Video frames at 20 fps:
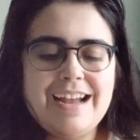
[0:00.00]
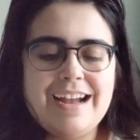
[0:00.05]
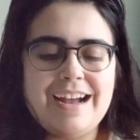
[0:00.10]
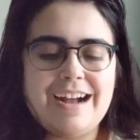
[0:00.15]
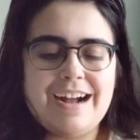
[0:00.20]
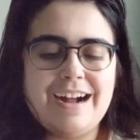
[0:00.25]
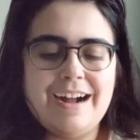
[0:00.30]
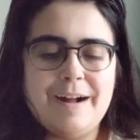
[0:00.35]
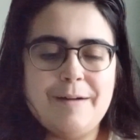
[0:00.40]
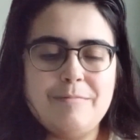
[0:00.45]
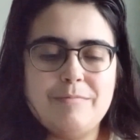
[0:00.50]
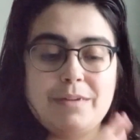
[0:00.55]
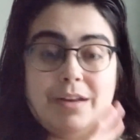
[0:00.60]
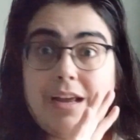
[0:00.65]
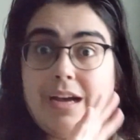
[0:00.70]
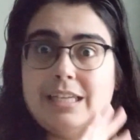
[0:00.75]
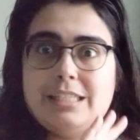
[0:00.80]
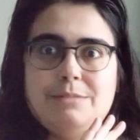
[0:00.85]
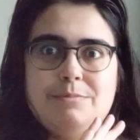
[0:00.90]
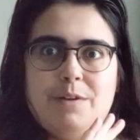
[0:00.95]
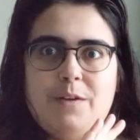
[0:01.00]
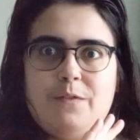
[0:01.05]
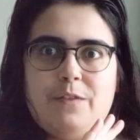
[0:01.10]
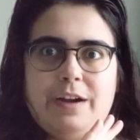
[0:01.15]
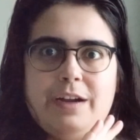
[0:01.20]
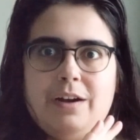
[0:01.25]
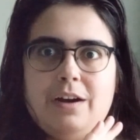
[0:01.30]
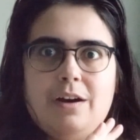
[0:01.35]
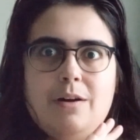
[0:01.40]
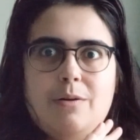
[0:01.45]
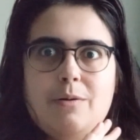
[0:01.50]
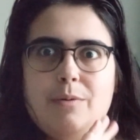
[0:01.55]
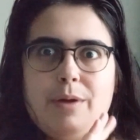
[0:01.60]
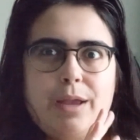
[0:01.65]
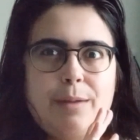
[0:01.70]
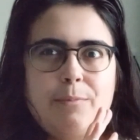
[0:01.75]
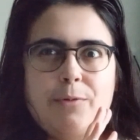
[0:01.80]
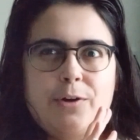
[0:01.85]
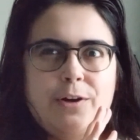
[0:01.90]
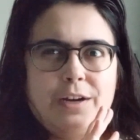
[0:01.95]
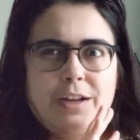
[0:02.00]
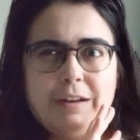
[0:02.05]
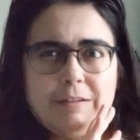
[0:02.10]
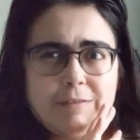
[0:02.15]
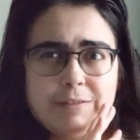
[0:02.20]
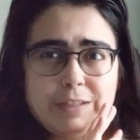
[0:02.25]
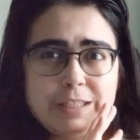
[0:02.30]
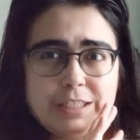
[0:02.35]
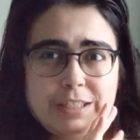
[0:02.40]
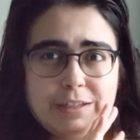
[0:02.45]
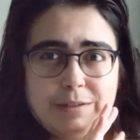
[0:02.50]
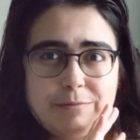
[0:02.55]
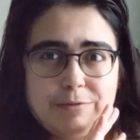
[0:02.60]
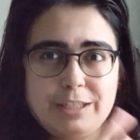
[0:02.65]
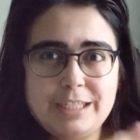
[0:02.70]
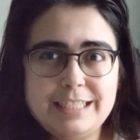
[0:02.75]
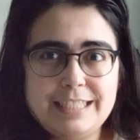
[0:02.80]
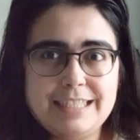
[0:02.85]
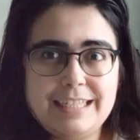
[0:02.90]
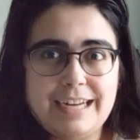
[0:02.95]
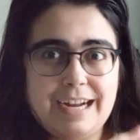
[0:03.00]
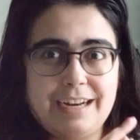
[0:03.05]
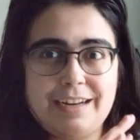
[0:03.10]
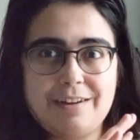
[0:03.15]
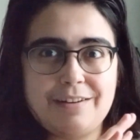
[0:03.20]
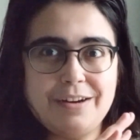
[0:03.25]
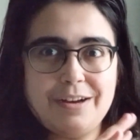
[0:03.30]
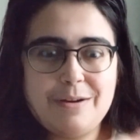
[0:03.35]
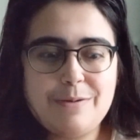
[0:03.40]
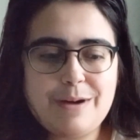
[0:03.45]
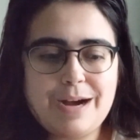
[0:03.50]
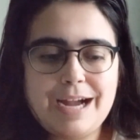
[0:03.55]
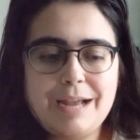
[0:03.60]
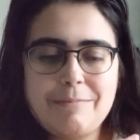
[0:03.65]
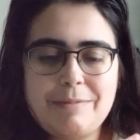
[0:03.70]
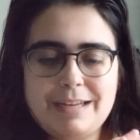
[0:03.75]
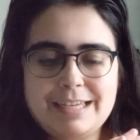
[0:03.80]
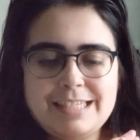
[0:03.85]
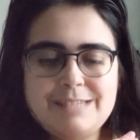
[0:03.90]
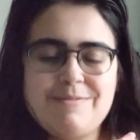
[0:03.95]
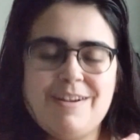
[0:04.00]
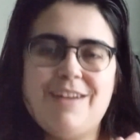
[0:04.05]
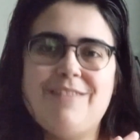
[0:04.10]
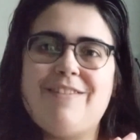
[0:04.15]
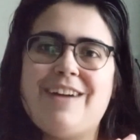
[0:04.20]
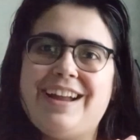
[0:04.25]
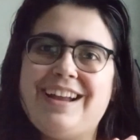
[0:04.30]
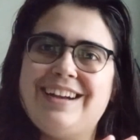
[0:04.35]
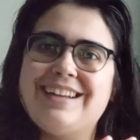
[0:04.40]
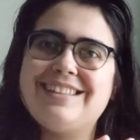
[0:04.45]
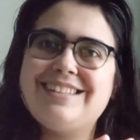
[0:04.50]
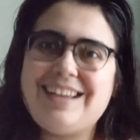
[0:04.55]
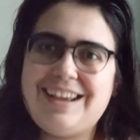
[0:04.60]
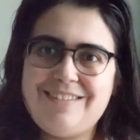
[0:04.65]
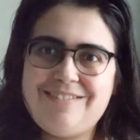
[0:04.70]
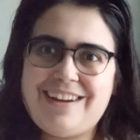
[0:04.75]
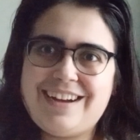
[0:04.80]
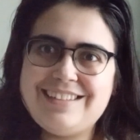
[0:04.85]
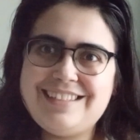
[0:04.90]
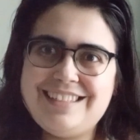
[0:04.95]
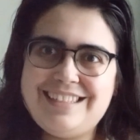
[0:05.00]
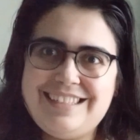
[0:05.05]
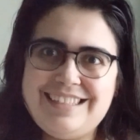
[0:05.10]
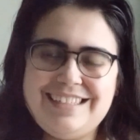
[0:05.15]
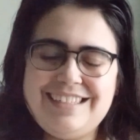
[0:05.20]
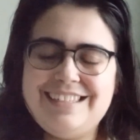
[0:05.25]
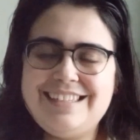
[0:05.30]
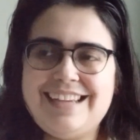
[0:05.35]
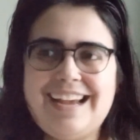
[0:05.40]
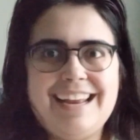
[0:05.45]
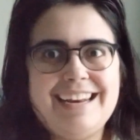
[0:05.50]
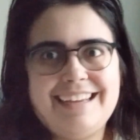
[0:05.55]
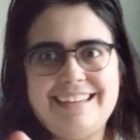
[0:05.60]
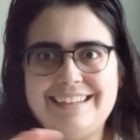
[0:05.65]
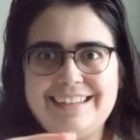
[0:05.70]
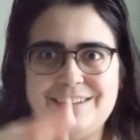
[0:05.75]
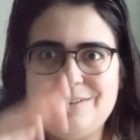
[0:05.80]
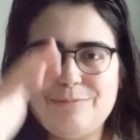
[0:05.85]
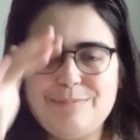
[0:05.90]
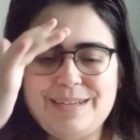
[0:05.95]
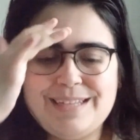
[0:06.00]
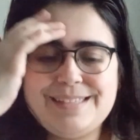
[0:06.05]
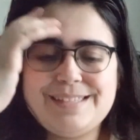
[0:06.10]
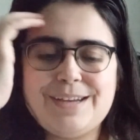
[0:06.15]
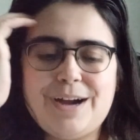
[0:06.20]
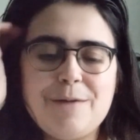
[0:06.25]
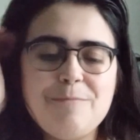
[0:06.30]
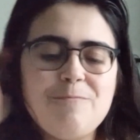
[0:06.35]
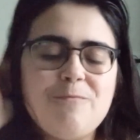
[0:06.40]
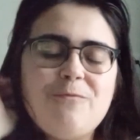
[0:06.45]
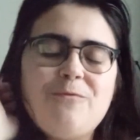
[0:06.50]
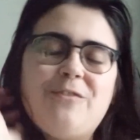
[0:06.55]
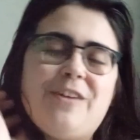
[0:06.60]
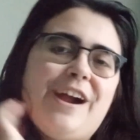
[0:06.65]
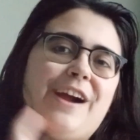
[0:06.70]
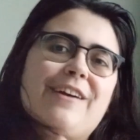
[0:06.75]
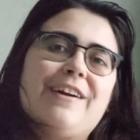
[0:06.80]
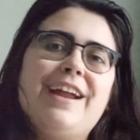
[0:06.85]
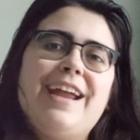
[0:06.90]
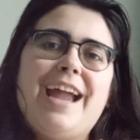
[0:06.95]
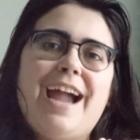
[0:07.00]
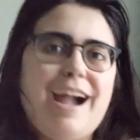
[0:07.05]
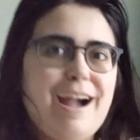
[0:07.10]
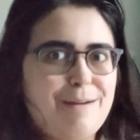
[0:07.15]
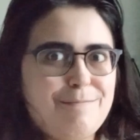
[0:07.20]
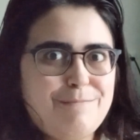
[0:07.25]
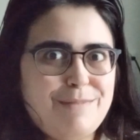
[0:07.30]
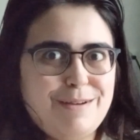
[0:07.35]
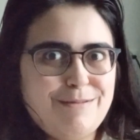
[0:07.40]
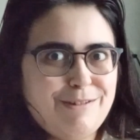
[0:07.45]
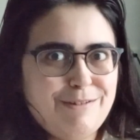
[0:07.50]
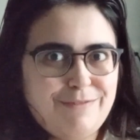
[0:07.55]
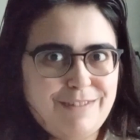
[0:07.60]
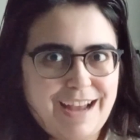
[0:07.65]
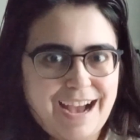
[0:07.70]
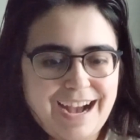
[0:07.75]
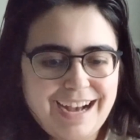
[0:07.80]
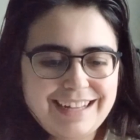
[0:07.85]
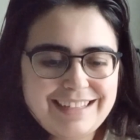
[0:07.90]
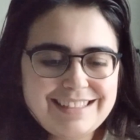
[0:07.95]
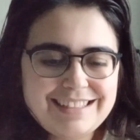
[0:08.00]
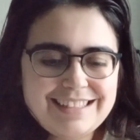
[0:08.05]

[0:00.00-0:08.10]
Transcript: Last month I got way more done for some reason. I don't know why, but this month I got 10,000 stitches and a little bit. So I'm very happy with that.